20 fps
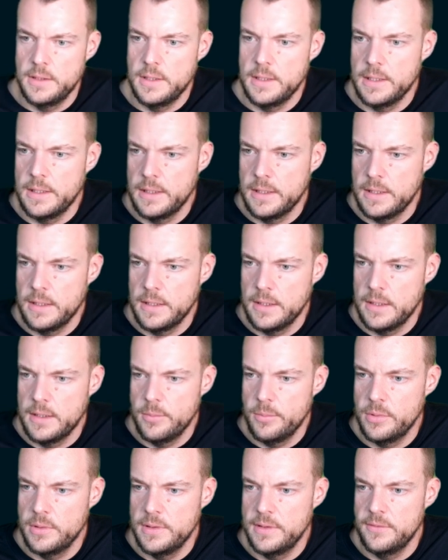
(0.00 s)
uh, I
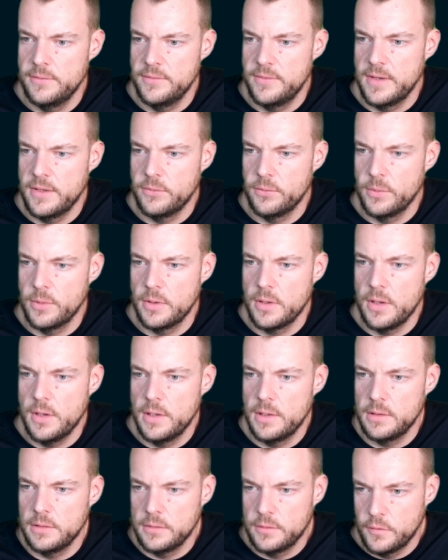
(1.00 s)
believe, network
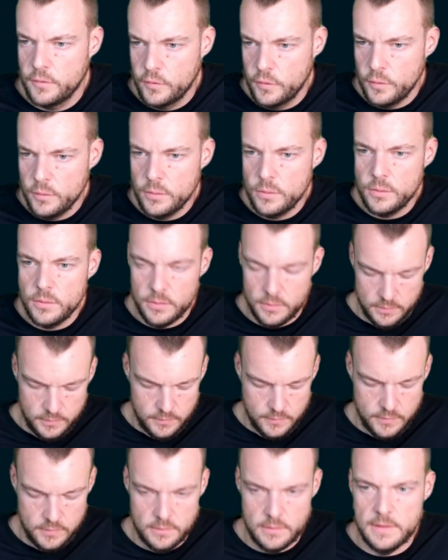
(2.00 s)
idle 2.
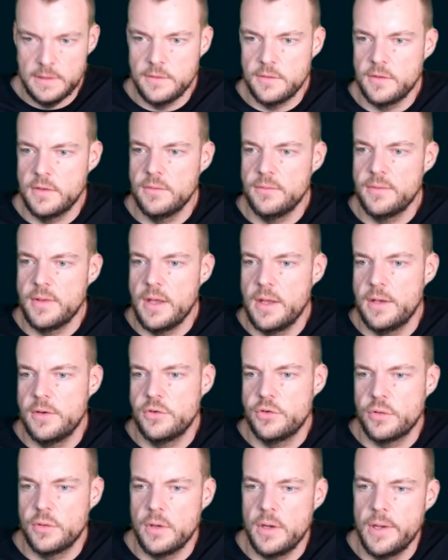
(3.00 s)
So let's give that a
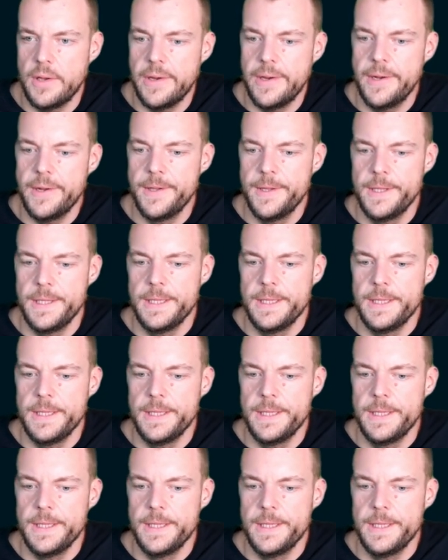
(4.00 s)
try,